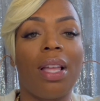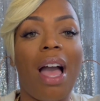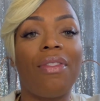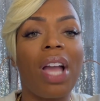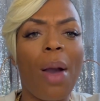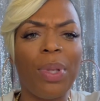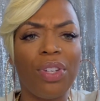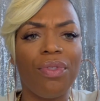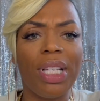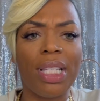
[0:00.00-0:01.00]
I forgot what
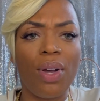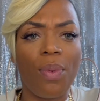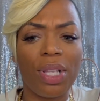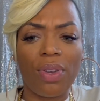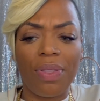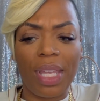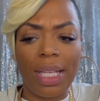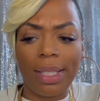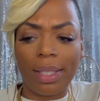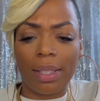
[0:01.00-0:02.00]
the retail was on
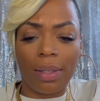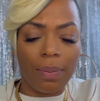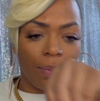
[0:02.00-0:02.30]
this.